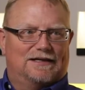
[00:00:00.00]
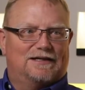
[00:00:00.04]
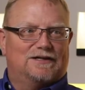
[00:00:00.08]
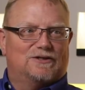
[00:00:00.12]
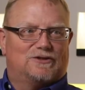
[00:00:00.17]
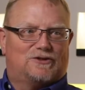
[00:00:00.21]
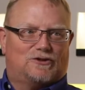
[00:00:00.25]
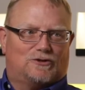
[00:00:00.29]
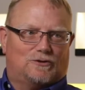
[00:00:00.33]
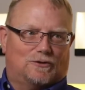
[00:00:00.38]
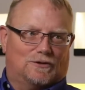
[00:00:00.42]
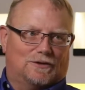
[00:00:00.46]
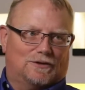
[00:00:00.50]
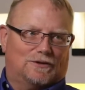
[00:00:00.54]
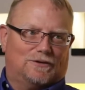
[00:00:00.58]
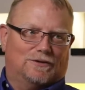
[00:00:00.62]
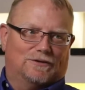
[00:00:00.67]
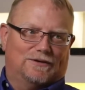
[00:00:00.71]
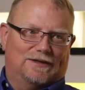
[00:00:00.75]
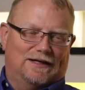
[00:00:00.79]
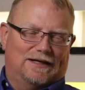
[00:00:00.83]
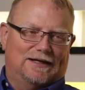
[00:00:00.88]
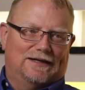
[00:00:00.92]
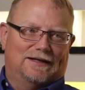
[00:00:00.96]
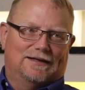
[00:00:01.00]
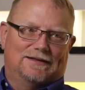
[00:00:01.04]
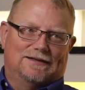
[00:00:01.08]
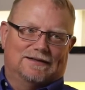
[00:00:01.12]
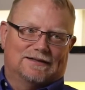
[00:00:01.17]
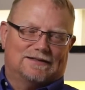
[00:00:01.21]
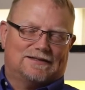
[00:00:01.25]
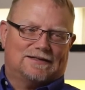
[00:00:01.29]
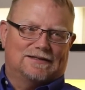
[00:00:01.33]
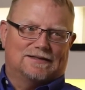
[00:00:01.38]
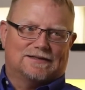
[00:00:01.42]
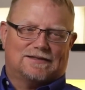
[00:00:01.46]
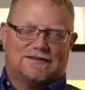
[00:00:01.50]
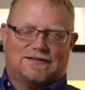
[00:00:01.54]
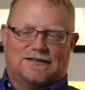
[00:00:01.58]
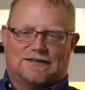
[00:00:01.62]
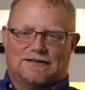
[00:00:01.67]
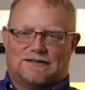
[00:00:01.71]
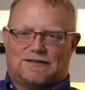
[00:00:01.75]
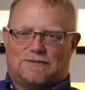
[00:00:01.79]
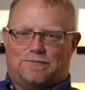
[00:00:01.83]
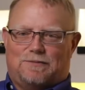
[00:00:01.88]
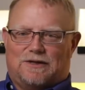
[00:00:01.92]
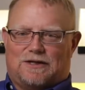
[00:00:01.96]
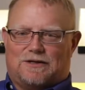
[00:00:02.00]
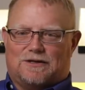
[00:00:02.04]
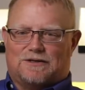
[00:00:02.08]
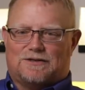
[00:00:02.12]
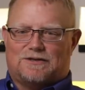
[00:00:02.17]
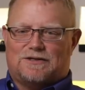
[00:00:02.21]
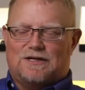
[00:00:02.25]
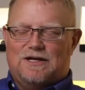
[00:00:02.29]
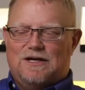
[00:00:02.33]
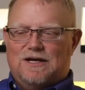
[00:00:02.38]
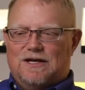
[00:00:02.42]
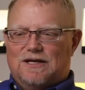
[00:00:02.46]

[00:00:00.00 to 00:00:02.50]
historical data in this instance, because